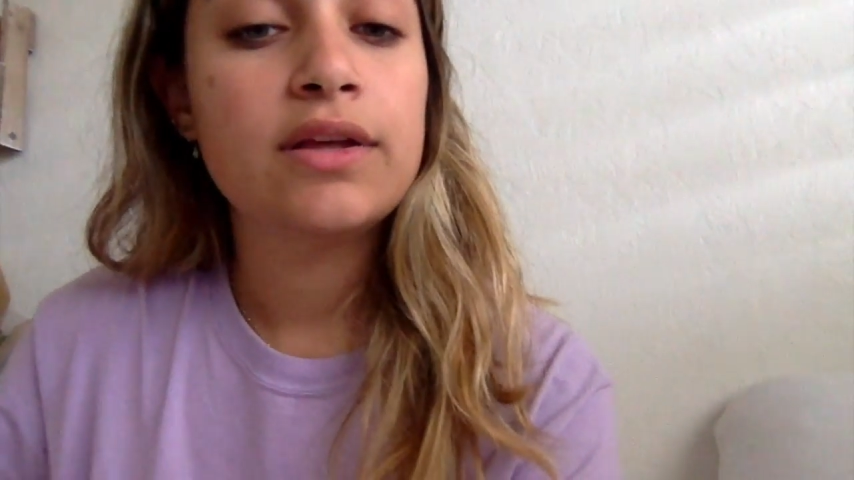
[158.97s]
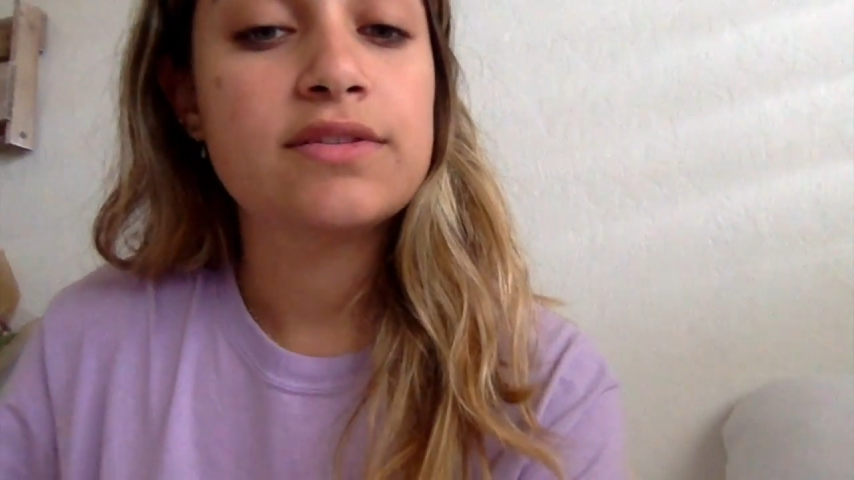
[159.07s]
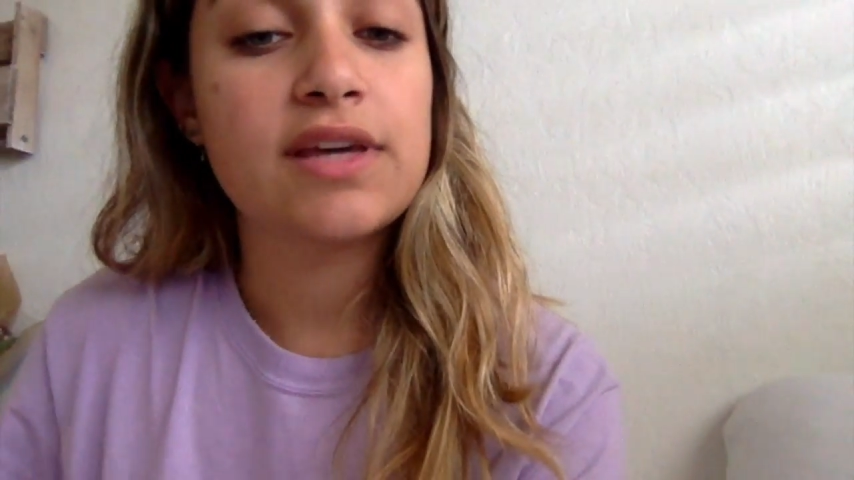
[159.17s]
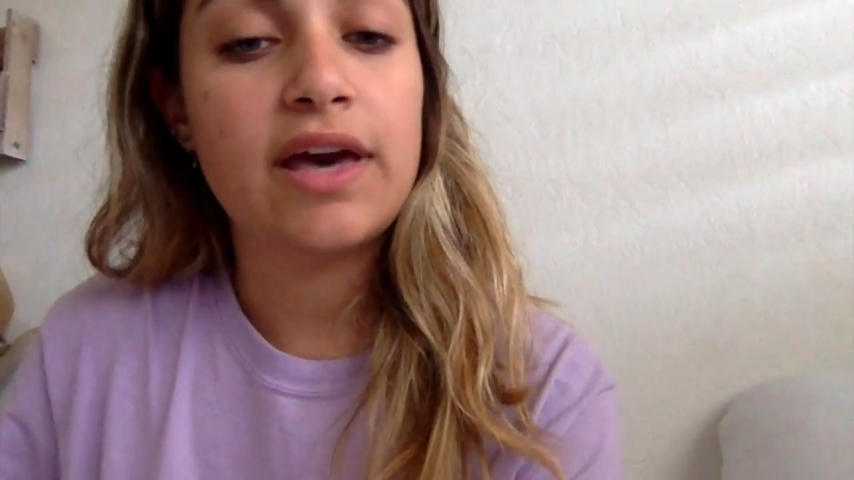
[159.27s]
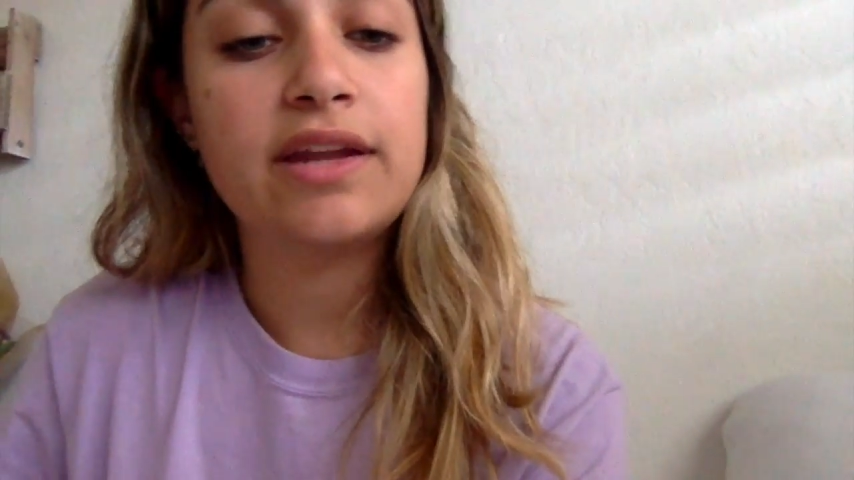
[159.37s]

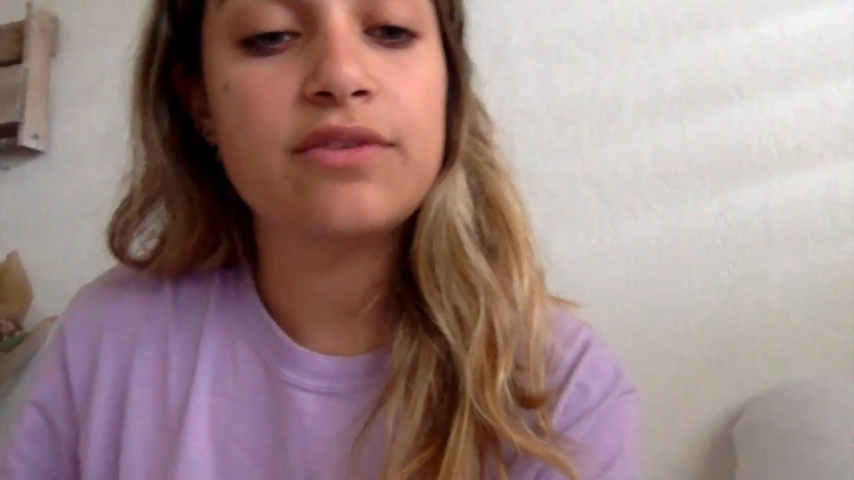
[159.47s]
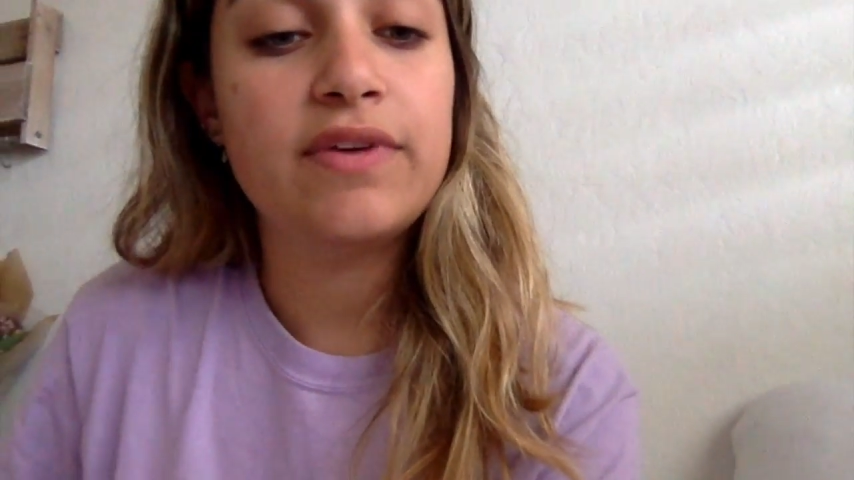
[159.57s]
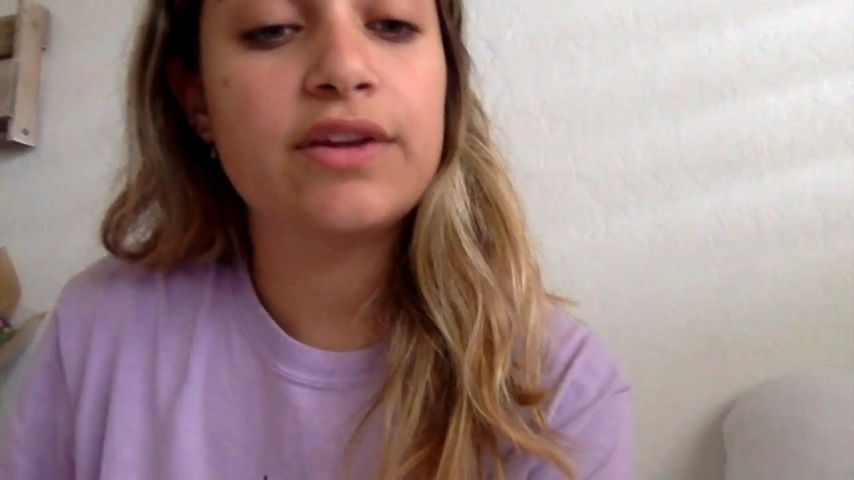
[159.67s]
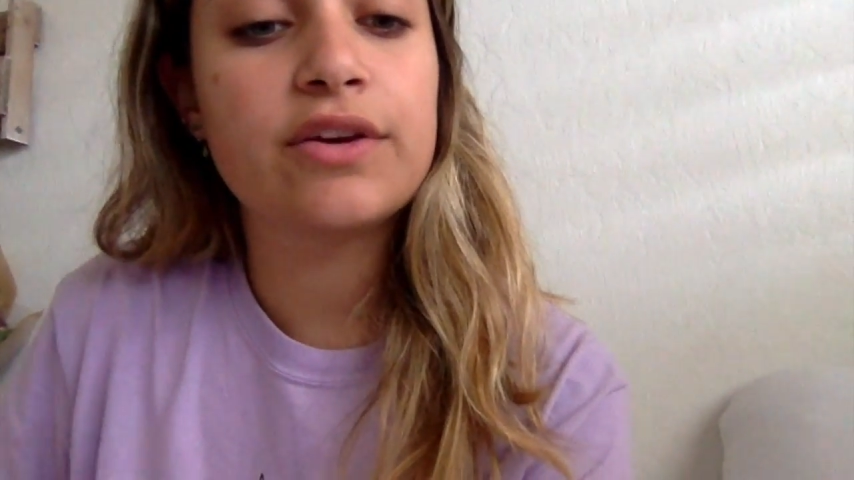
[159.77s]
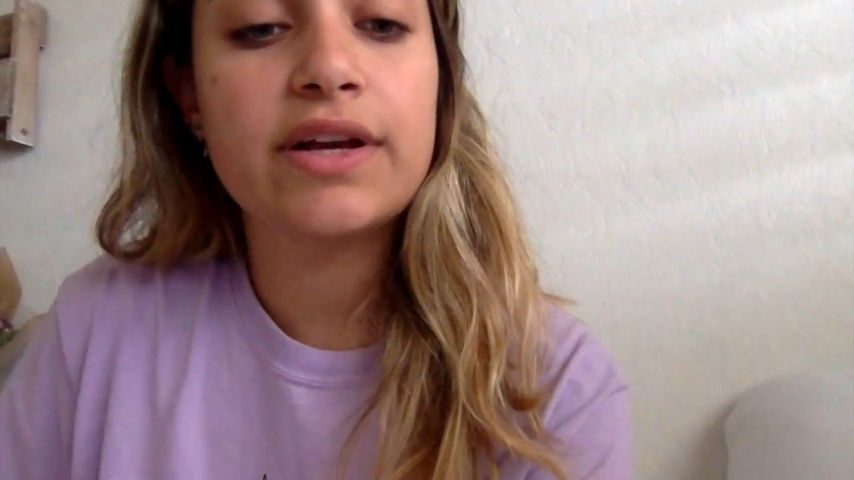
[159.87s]
to kind of
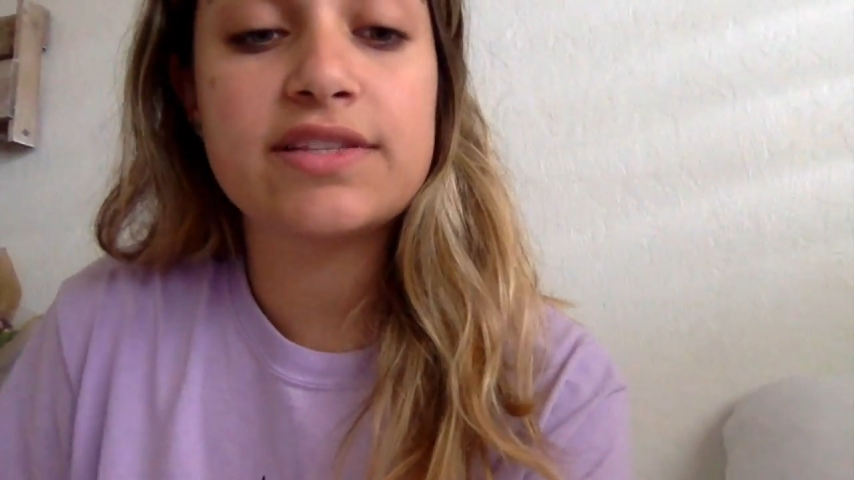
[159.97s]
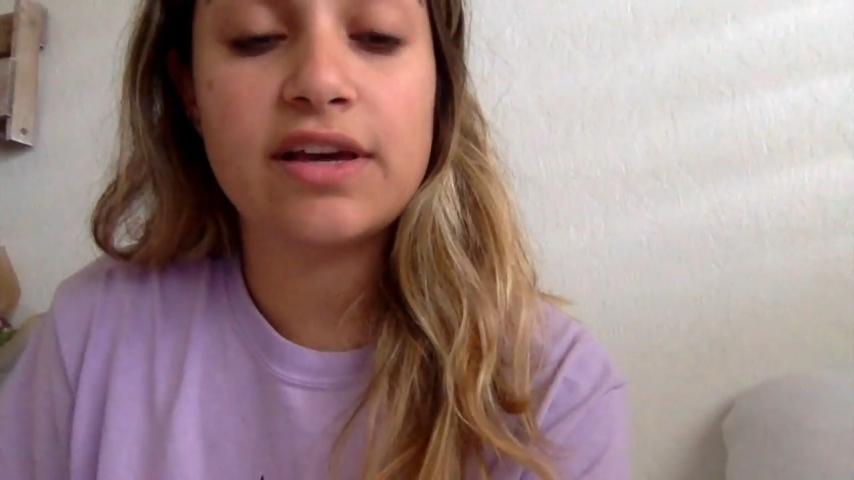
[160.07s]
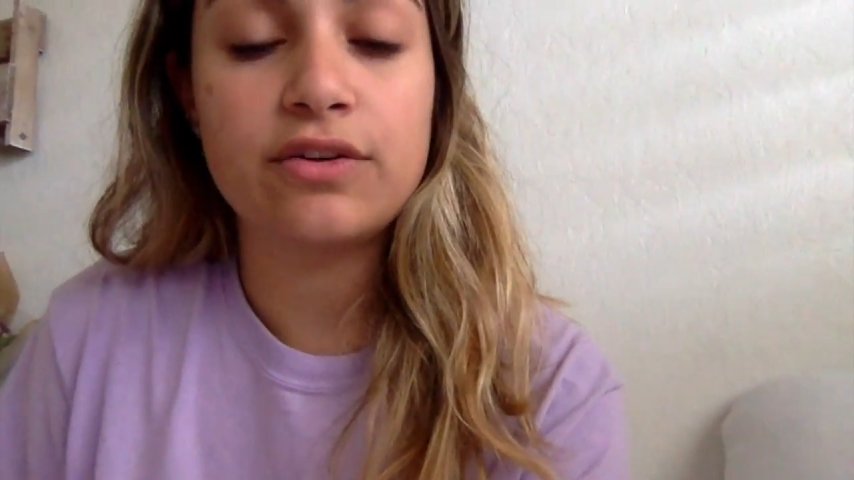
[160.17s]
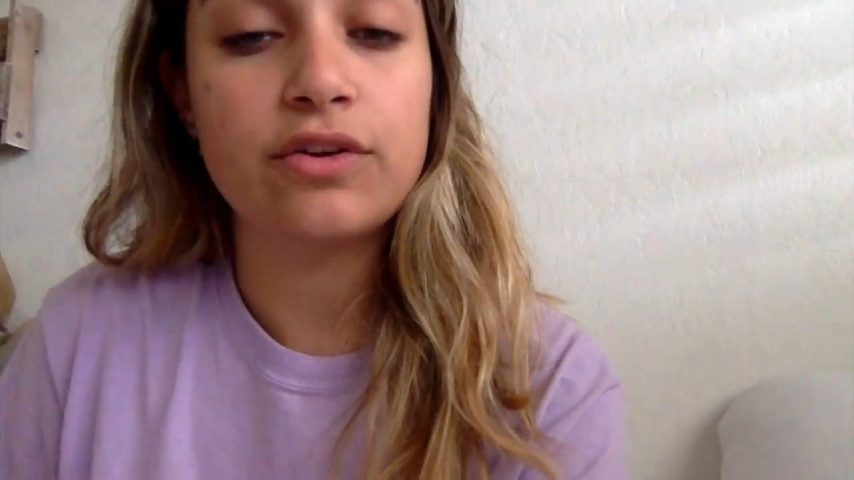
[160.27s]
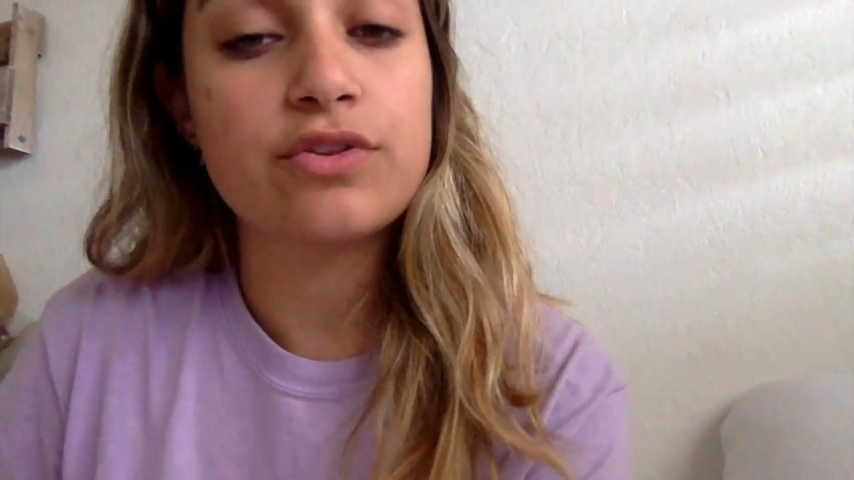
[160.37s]
integrate
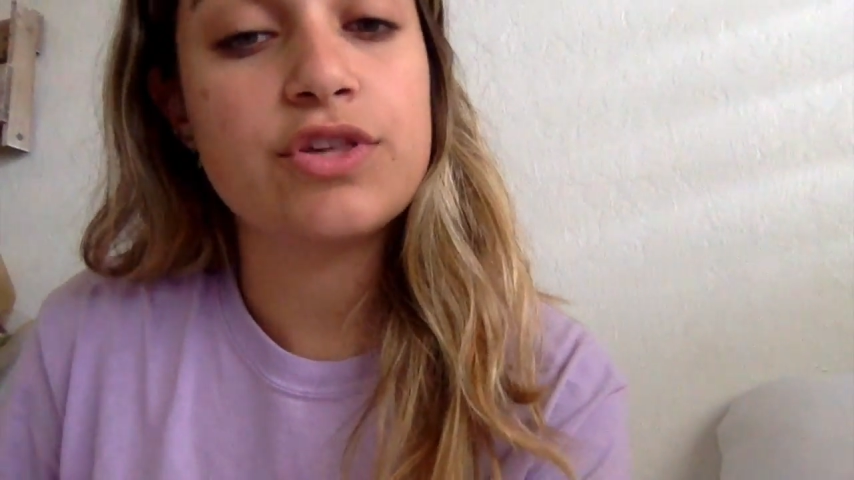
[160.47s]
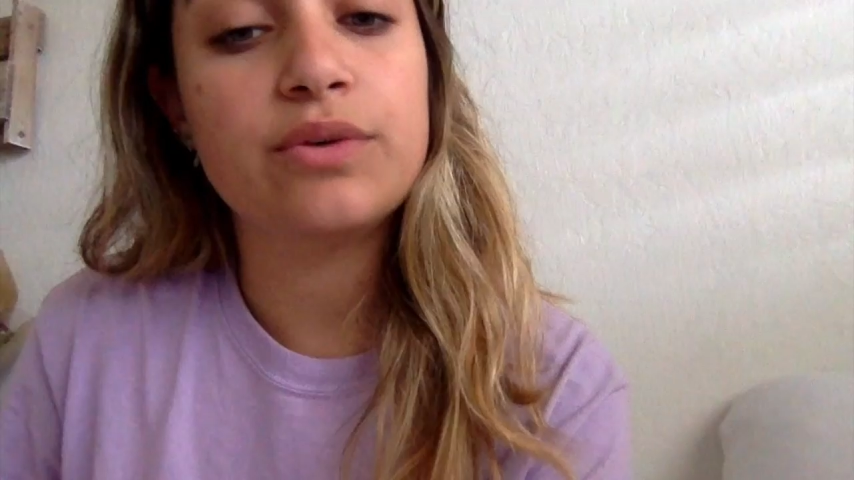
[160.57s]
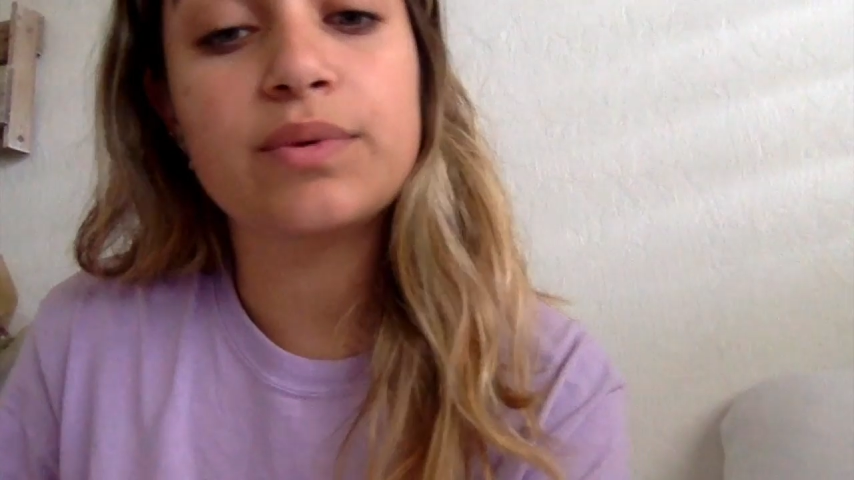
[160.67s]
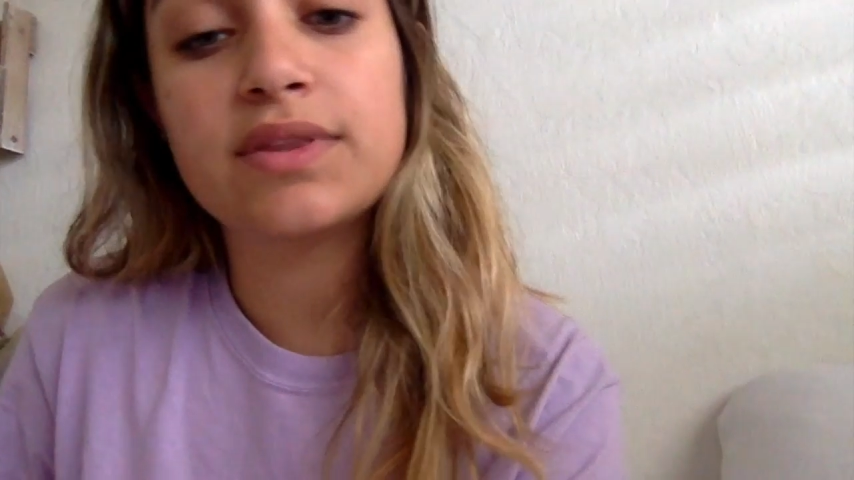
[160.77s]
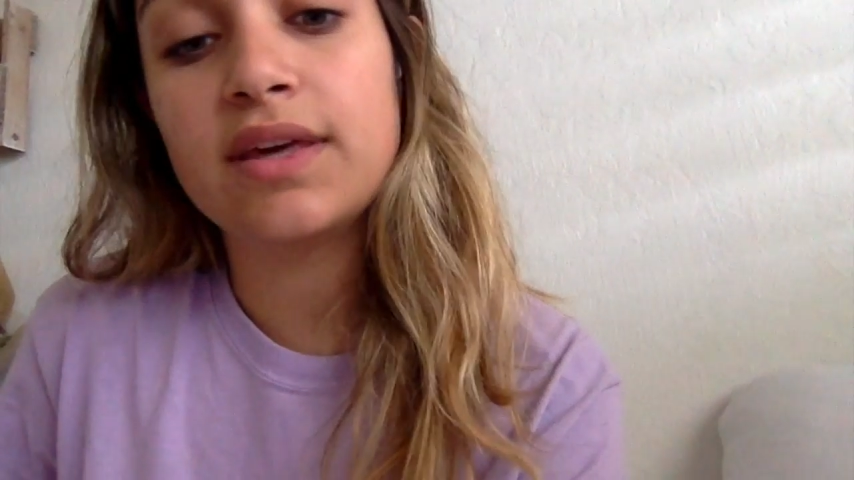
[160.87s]
technology
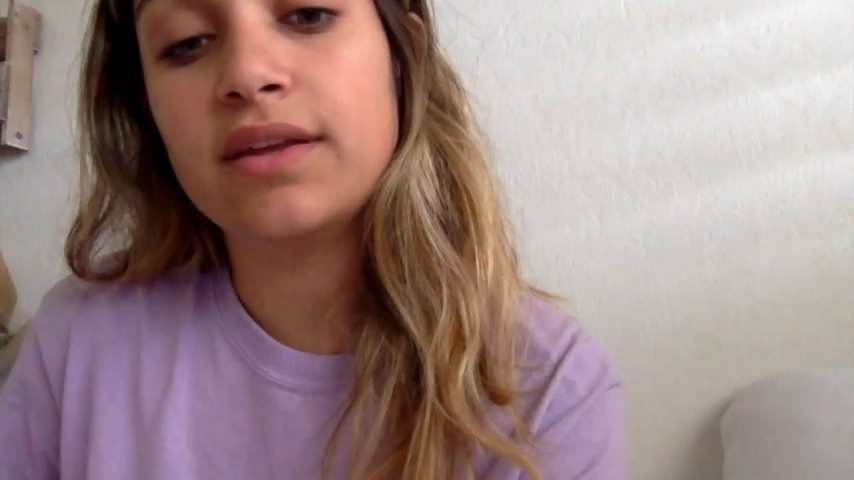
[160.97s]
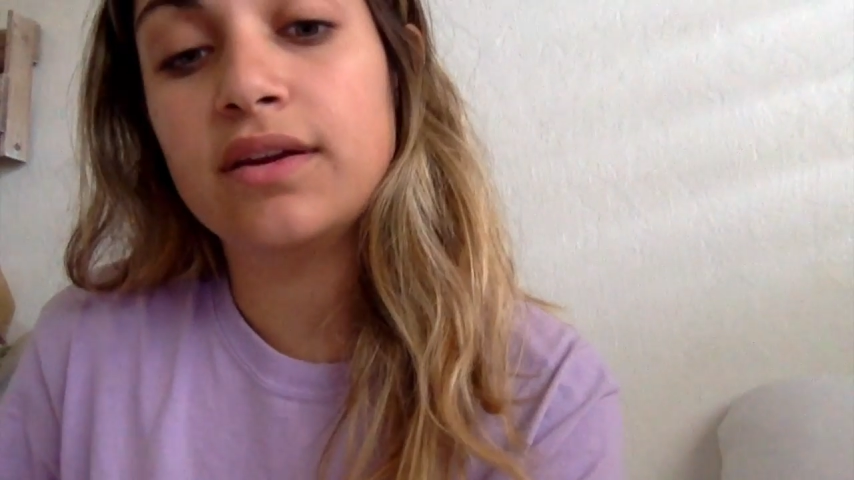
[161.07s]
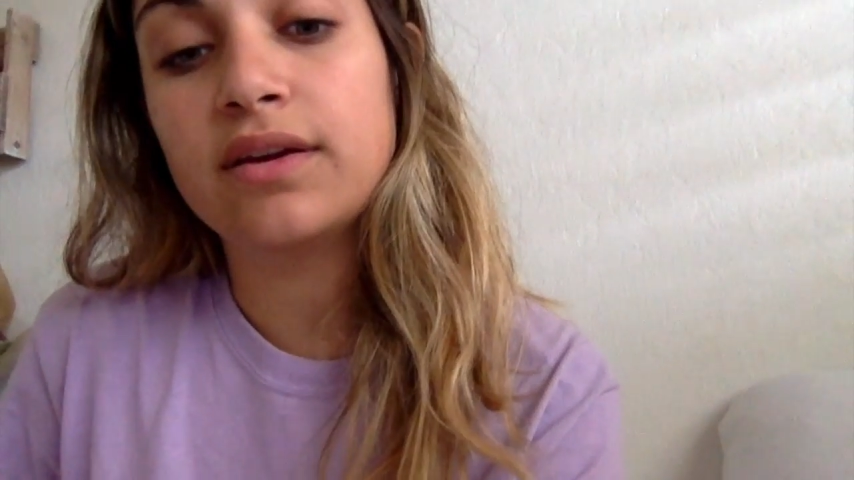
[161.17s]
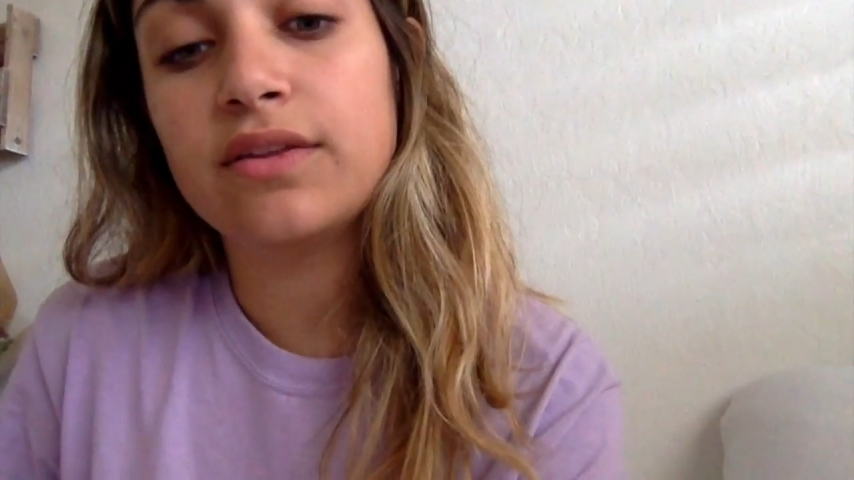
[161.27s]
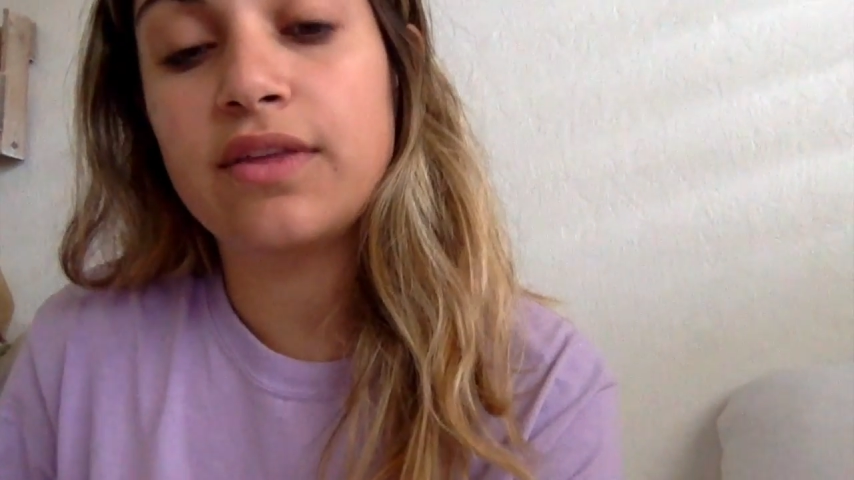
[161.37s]
within